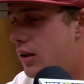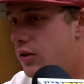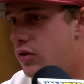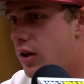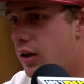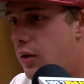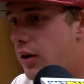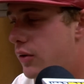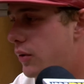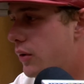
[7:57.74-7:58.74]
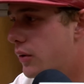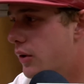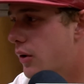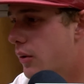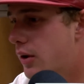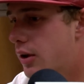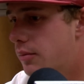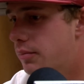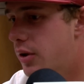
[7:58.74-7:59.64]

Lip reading: You just got to go out and do you know,